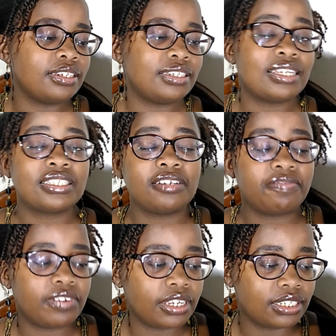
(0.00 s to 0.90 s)

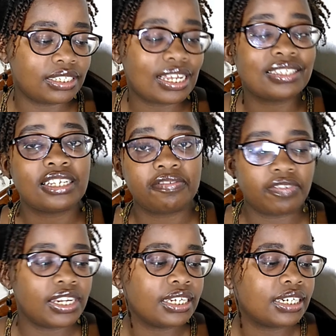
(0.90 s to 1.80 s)
doesn't
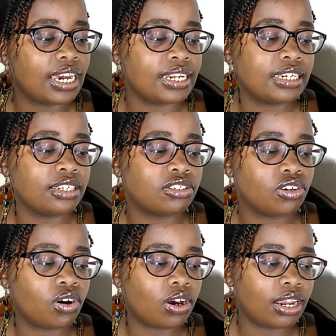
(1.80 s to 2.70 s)
flake, and it
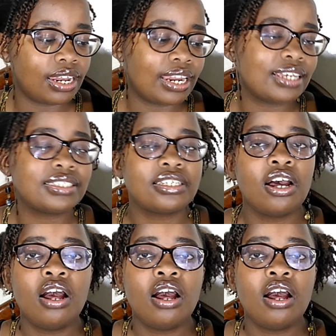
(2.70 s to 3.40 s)
lasts